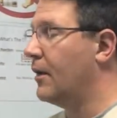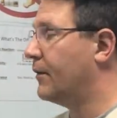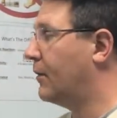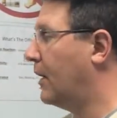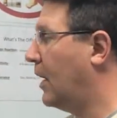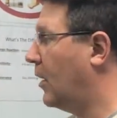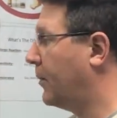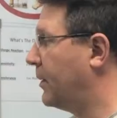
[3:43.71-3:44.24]
for
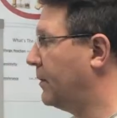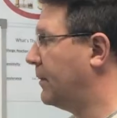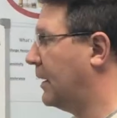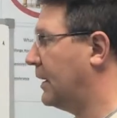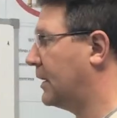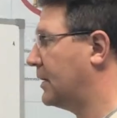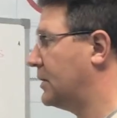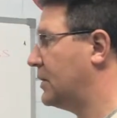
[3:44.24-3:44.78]
helping
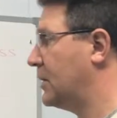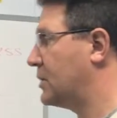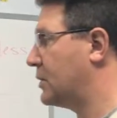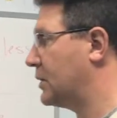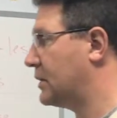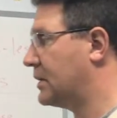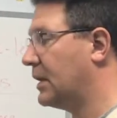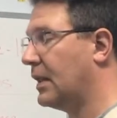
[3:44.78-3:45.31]
many
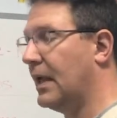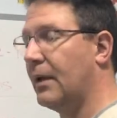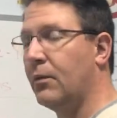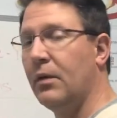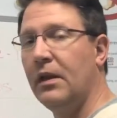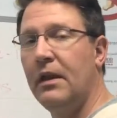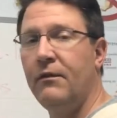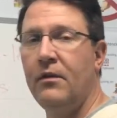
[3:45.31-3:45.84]
conditions, like
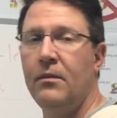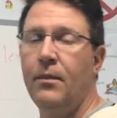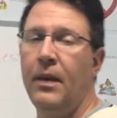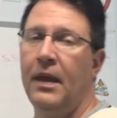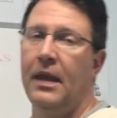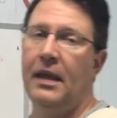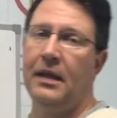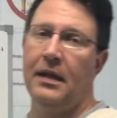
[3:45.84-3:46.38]
relieving
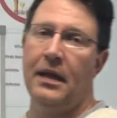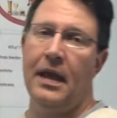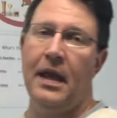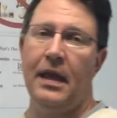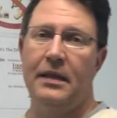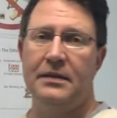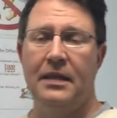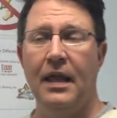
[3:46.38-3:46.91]
pain
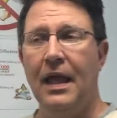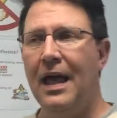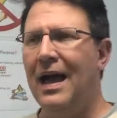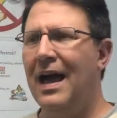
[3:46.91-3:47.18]
and aches.